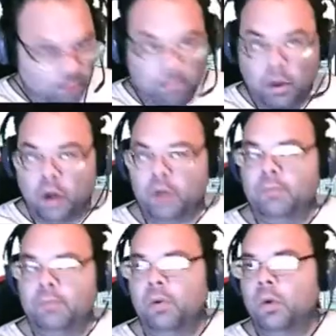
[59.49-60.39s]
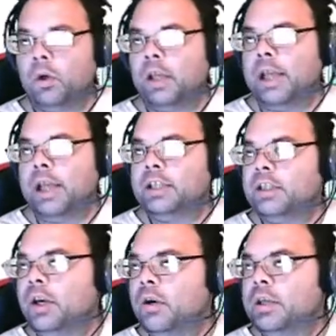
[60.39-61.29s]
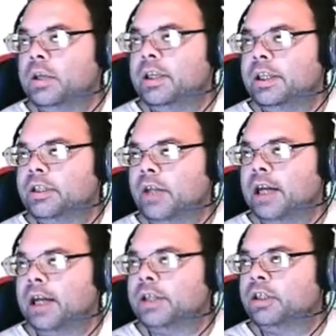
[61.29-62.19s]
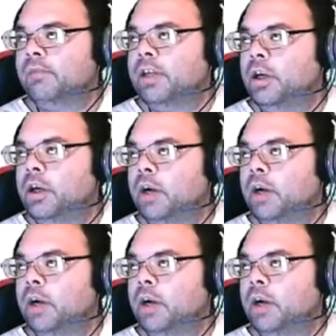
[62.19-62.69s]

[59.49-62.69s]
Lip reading: part 4, like so, and then this right here is the video I'm